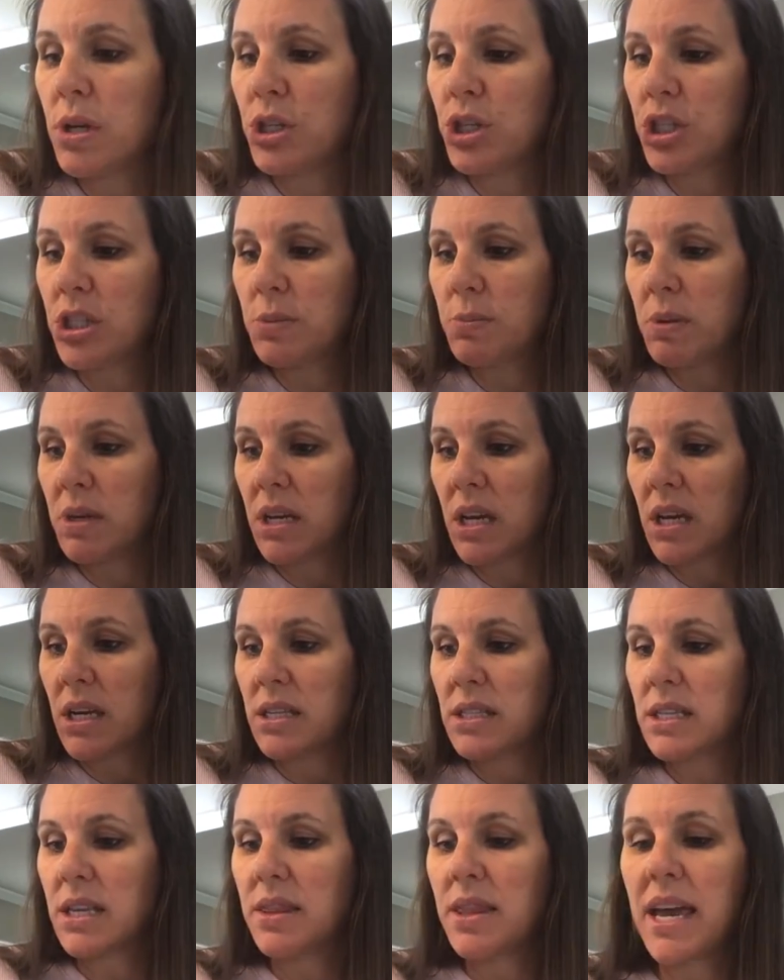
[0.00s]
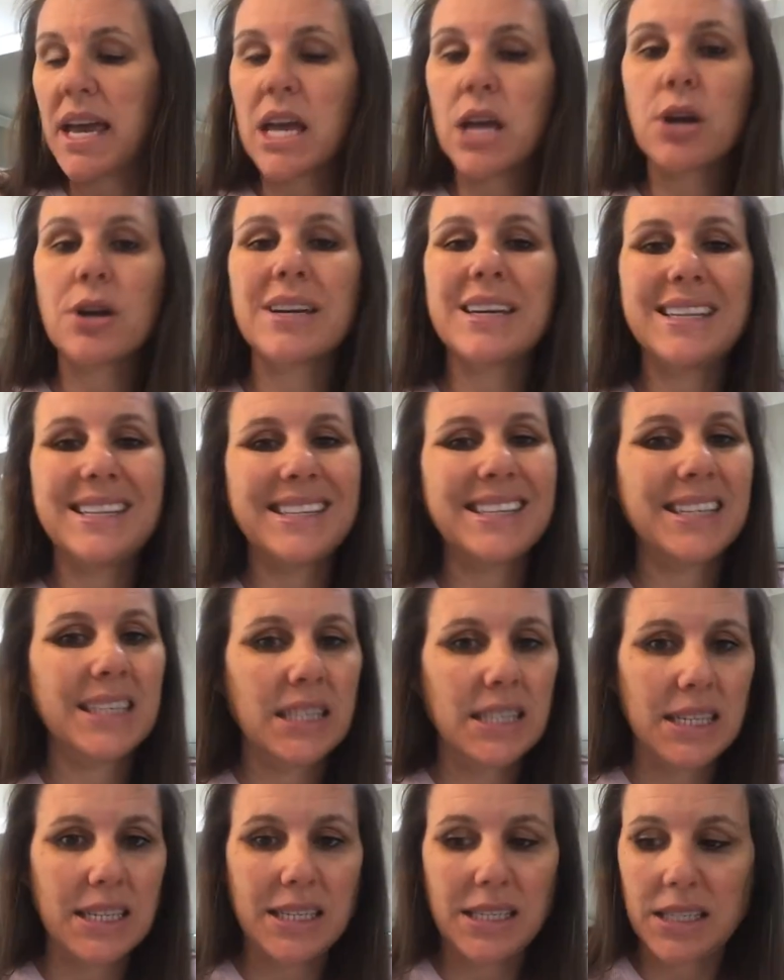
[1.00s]
just because they are
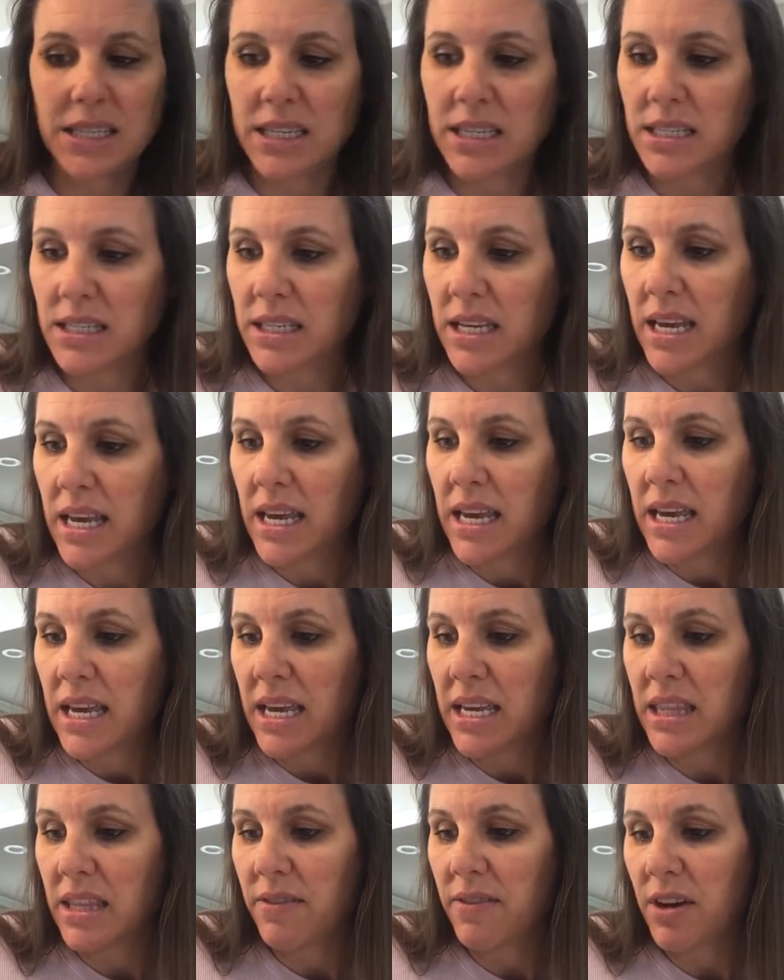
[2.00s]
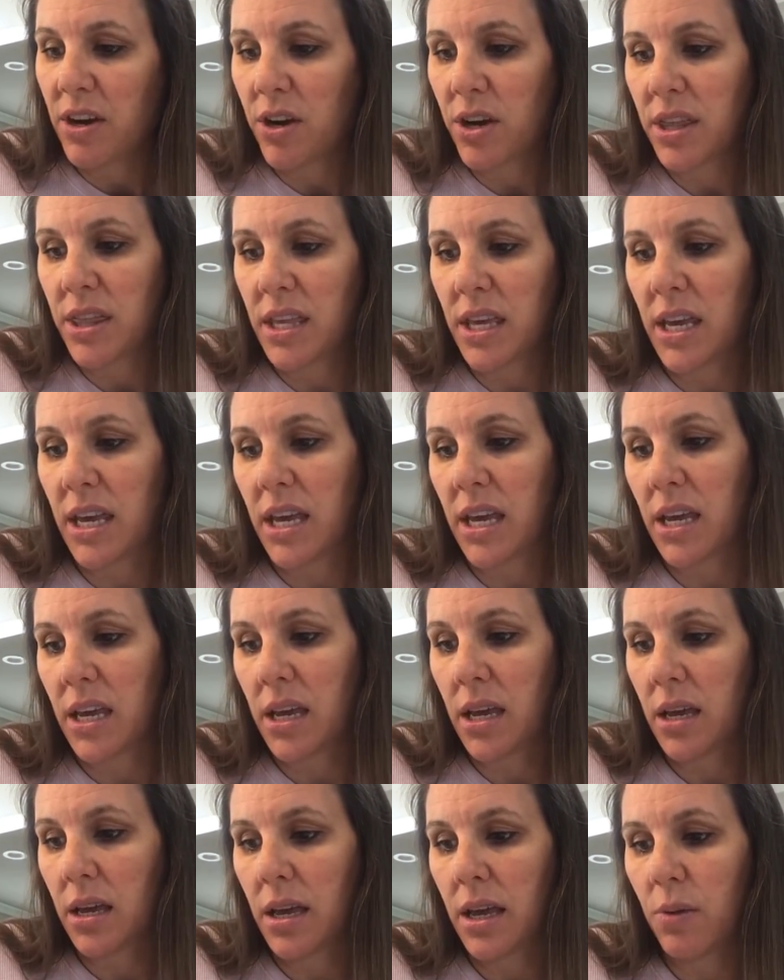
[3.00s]
inconsistent in the very thing.
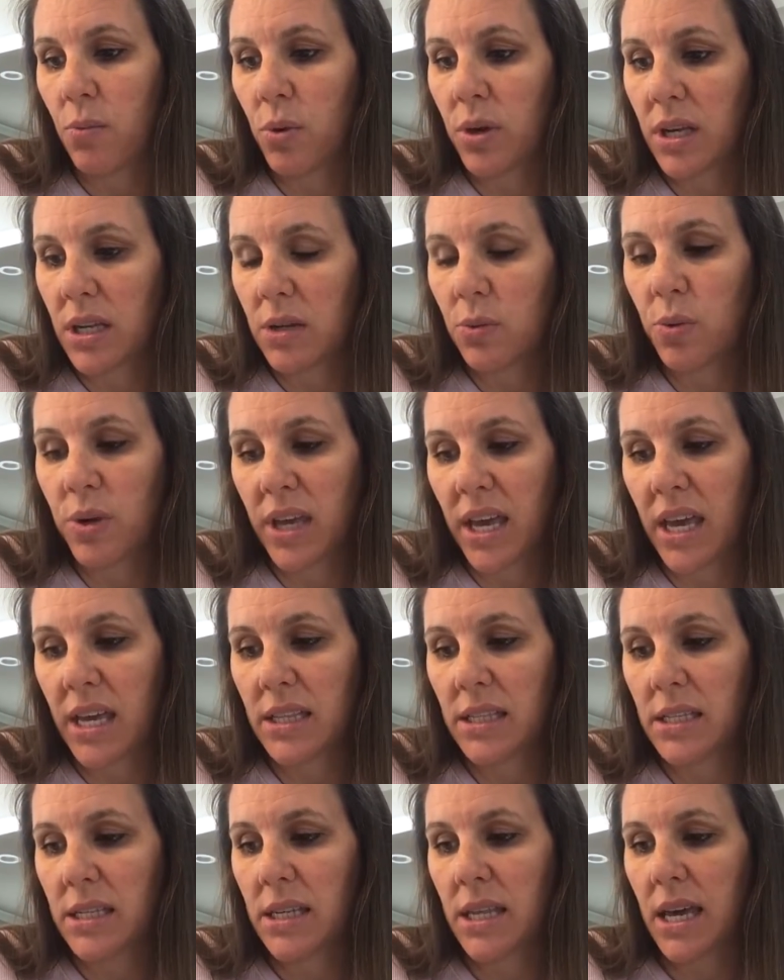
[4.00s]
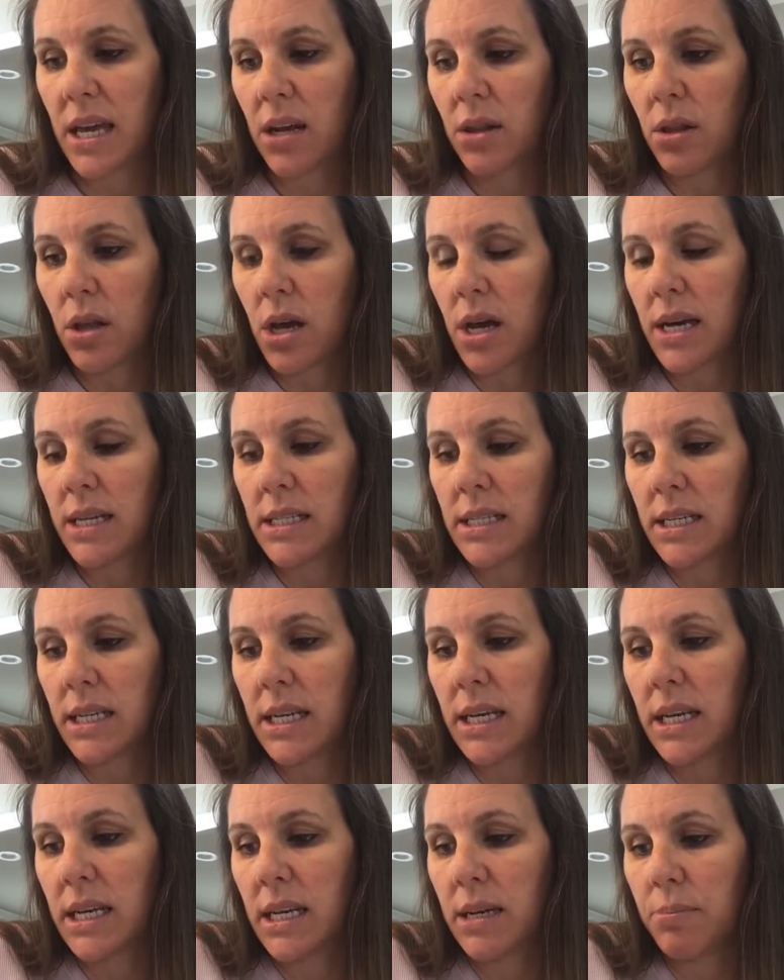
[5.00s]
And we can see that a lot
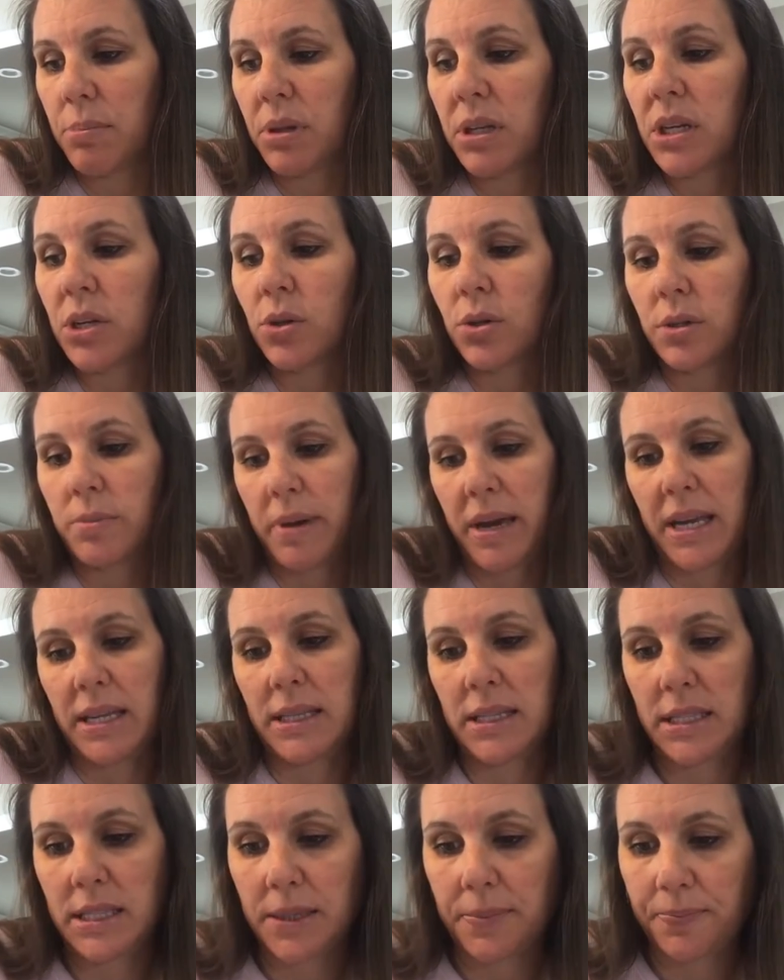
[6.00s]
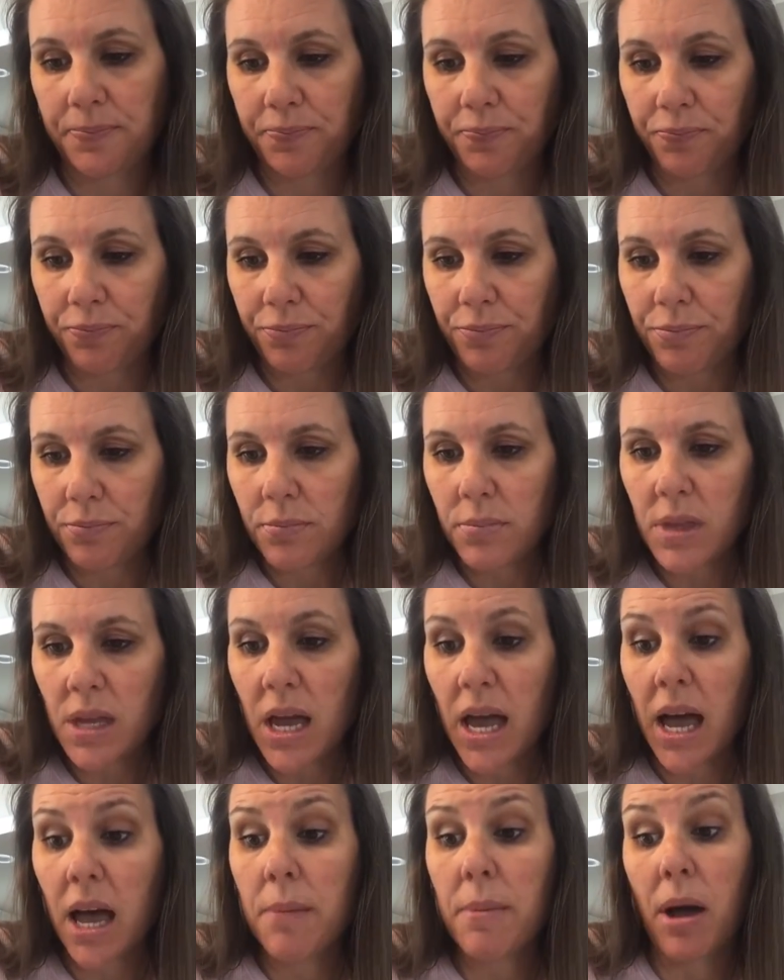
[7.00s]
in political debates.
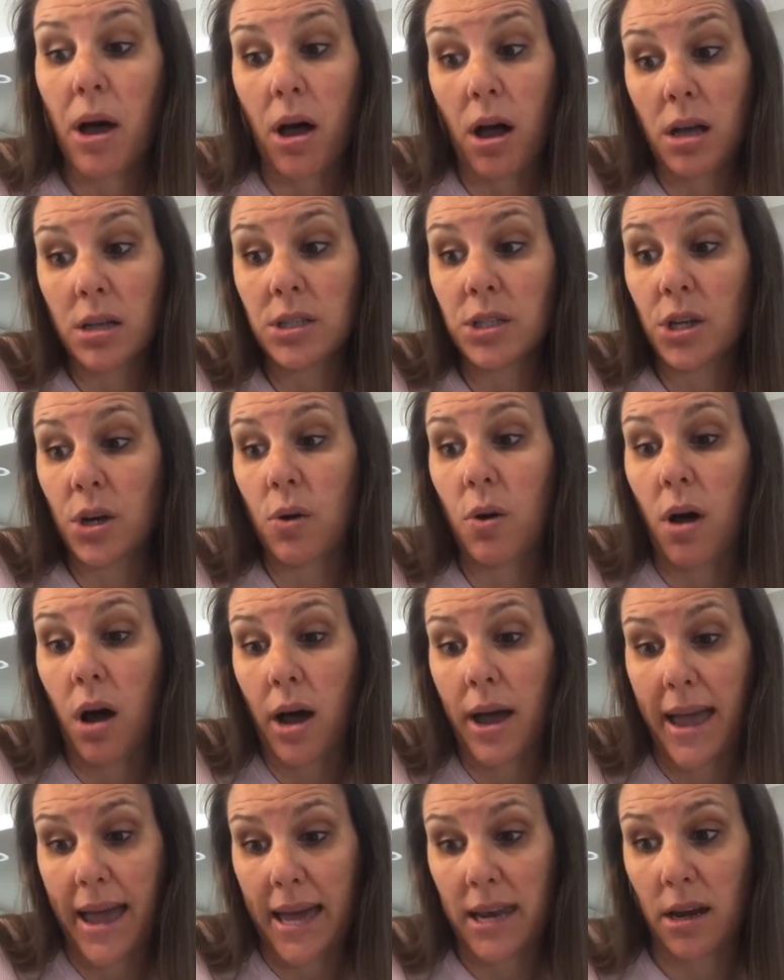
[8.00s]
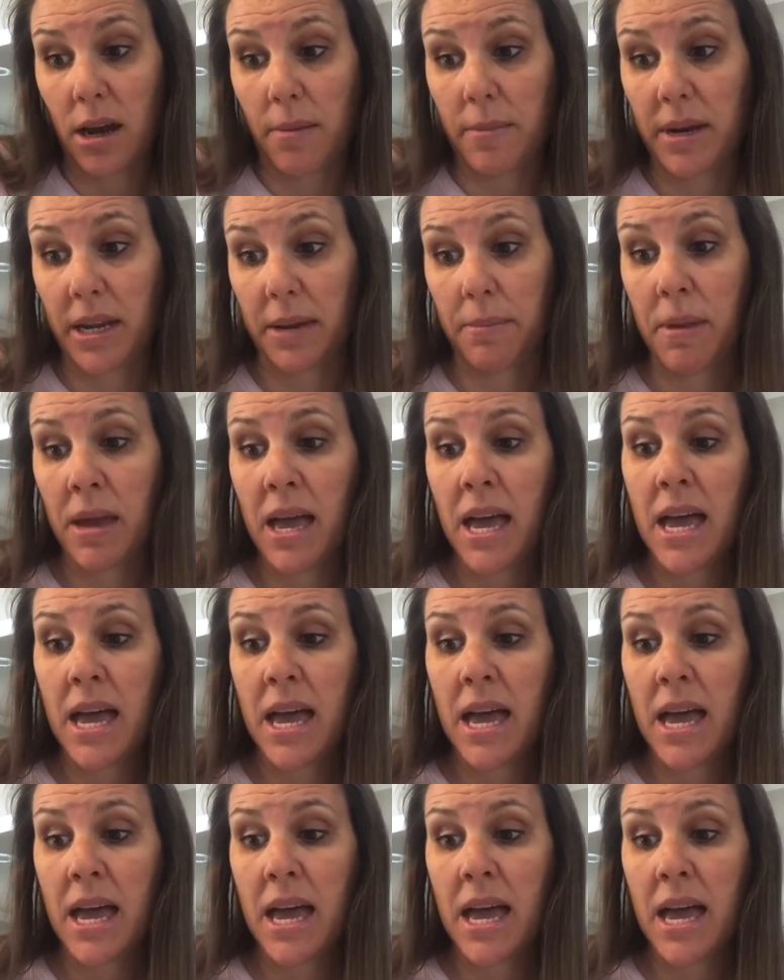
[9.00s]
Also ad hominem.